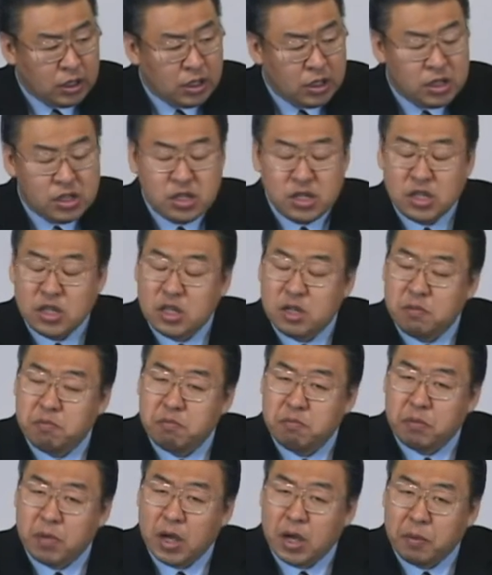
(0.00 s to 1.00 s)
the
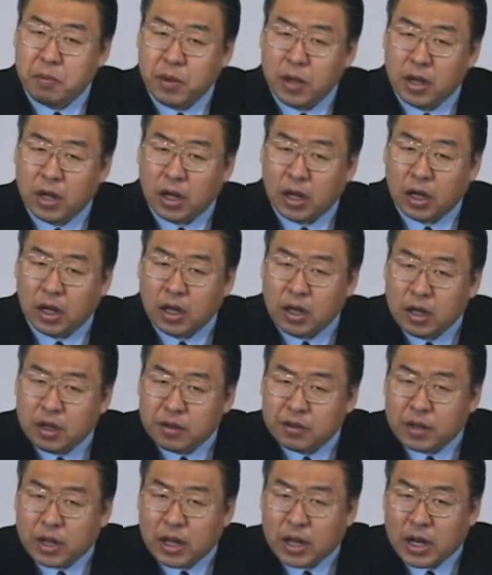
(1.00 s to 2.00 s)
offender was
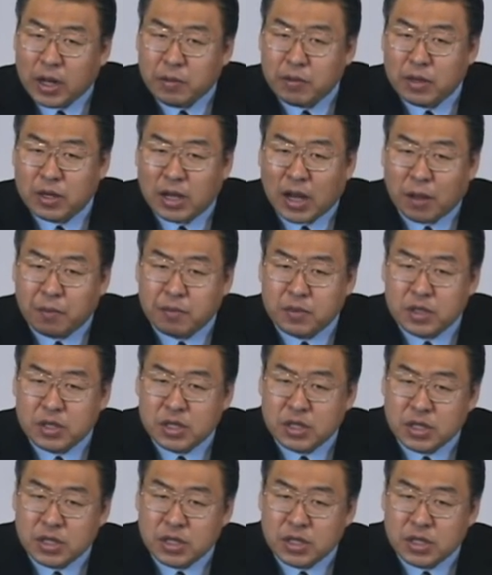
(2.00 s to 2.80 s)
to be fined